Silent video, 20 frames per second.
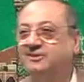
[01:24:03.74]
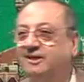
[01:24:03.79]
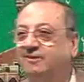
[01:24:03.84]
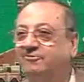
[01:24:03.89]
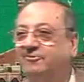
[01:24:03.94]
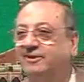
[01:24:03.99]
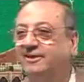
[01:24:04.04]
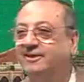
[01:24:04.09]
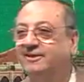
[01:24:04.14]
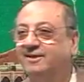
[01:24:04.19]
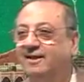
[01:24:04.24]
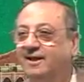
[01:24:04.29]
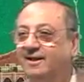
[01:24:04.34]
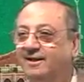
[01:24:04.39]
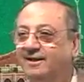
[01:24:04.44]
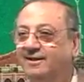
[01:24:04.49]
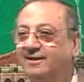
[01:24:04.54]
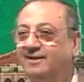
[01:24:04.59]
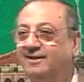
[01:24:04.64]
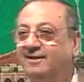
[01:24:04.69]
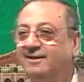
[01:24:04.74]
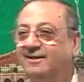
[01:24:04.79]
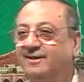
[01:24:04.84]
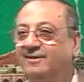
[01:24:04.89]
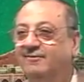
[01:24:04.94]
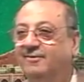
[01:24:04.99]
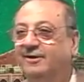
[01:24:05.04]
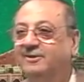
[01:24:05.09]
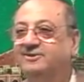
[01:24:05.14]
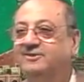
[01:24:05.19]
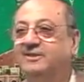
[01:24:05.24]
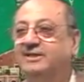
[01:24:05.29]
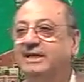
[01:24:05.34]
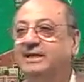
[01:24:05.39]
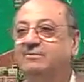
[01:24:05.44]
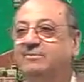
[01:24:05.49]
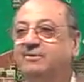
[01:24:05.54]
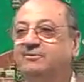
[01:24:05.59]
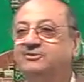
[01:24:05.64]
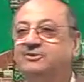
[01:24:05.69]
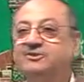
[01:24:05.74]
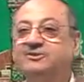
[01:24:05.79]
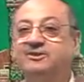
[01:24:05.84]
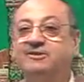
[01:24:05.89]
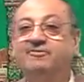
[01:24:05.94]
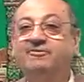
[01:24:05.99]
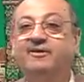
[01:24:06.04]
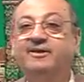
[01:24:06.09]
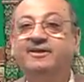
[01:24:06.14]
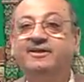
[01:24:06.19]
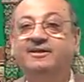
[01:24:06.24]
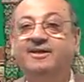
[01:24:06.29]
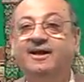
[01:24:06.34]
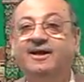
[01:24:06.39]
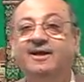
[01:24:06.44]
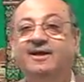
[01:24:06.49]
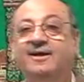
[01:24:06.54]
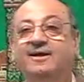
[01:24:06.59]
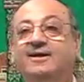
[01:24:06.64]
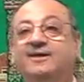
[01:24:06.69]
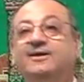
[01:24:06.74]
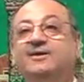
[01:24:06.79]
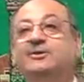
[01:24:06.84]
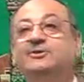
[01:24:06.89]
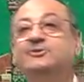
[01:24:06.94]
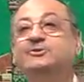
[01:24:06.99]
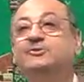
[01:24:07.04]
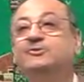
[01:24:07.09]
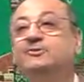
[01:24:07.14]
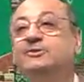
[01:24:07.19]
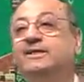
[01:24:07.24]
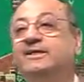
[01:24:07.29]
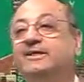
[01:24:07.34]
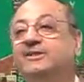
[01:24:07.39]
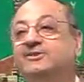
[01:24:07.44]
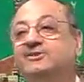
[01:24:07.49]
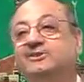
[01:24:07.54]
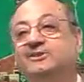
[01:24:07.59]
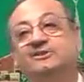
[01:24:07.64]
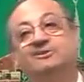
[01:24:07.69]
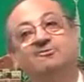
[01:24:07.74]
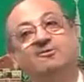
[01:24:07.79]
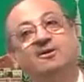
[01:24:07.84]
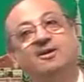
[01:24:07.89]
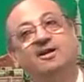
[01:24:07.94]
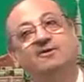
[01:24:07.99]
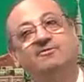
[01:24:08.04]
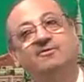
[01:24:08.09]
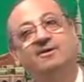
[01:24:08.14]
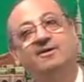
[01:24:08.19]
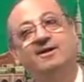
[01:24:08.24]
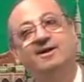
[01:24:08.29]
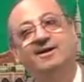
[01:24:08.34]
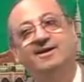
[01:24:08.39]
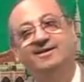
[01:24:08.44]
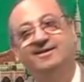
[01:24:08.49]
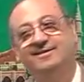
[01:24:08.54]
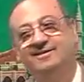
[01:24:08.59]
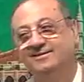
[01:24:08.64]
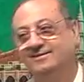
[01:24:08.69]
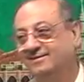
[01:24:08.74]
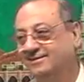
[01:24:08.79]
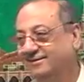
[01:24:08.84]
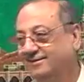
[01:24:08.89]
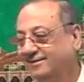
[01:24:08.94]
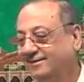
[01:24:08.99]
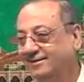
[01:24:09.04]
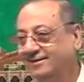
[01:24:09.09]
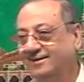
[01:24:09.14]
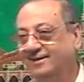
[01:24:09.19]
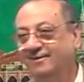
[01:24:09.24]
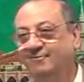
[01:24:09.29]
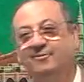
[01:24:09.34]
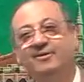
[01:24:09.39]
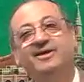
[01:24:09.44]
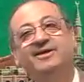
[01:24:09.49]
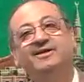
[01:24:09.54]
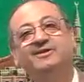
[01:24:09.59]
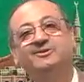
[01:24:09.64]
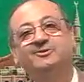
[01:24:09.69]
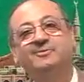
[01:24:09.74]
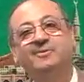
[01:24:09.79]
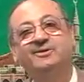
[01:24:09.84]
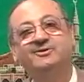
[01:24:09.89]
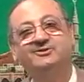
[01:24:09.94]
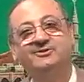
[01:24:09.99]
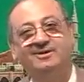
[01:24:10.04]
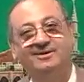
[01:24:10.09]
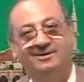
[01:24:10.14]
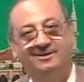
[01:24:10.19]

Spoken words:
Farida. What is the name of Sister Farida? Unique. She's one of a kind. Very special.